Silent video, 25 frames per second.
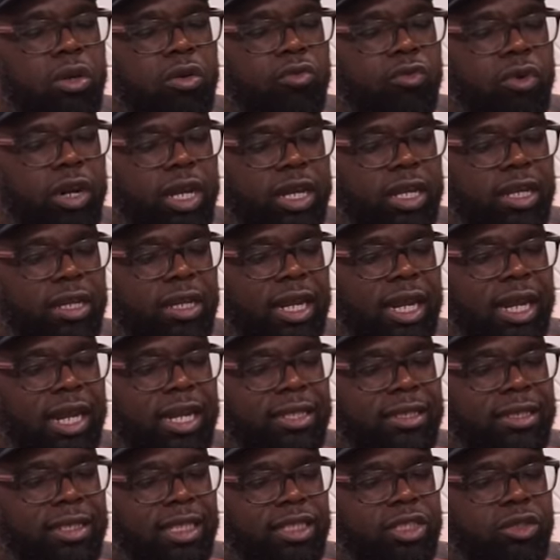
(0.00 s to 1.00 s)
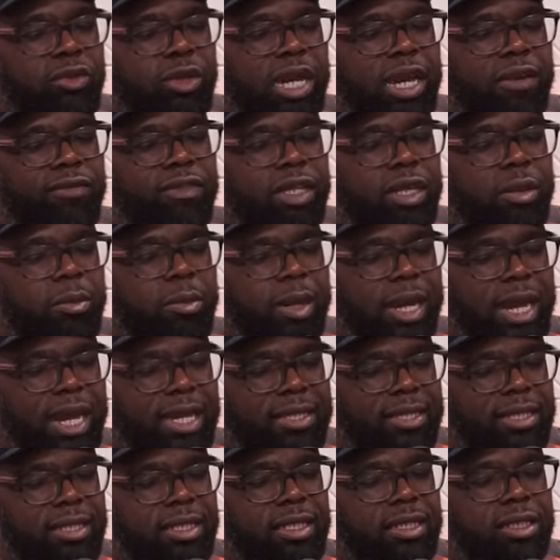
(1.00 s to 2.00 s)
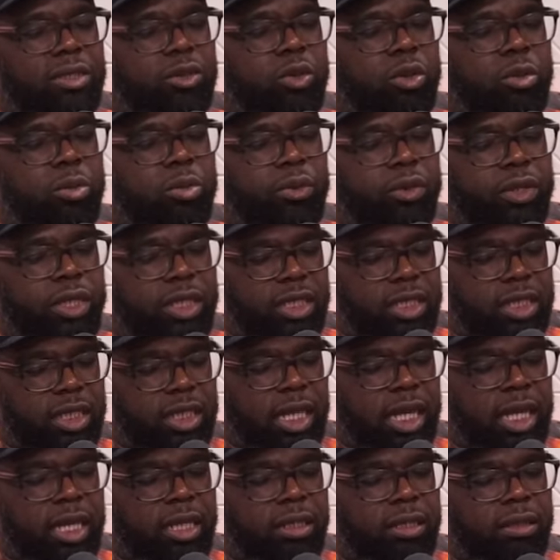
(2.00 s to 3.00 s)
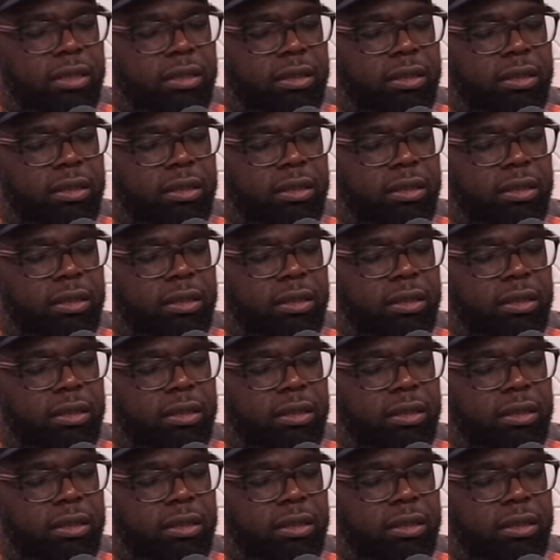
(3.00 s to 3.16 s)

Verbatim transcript: recognize that you have the capacity to appreciate